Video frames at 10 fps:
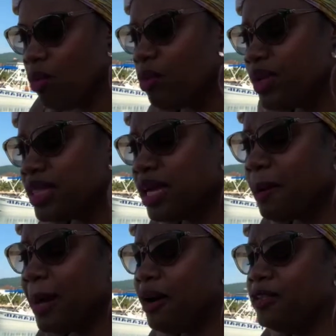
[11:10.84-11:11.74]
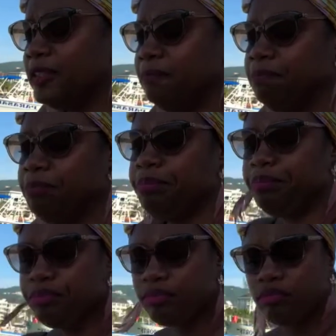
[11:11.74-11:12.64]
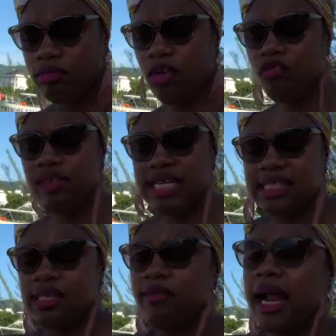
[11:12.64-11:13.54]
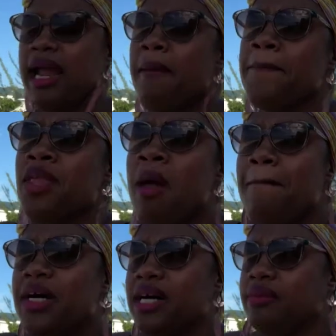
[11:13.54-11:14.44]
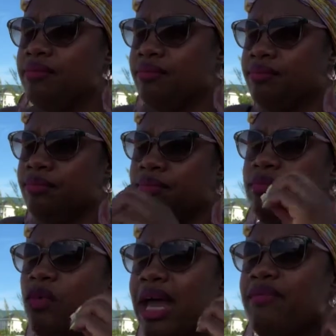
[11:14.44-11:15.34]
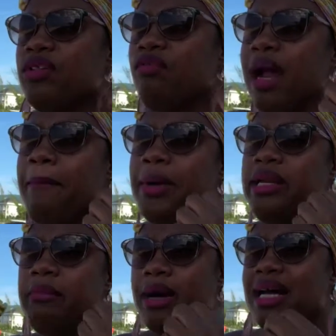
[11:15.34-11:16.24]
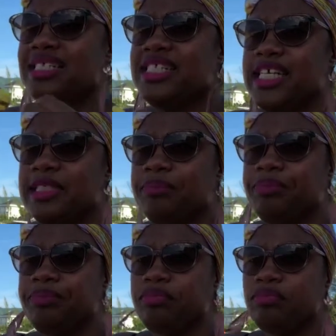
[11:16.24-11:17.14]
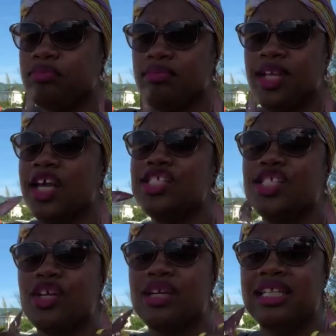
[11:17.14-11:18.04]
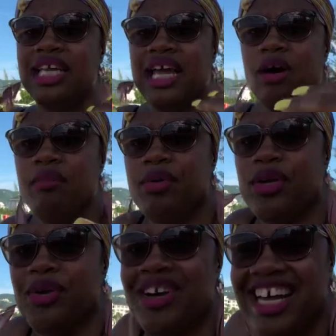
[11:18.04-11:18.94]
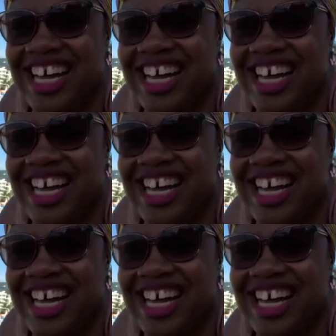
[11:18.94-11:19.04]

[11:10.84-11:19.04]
when we think about risk, right? But having the right money mindset can certainly help you.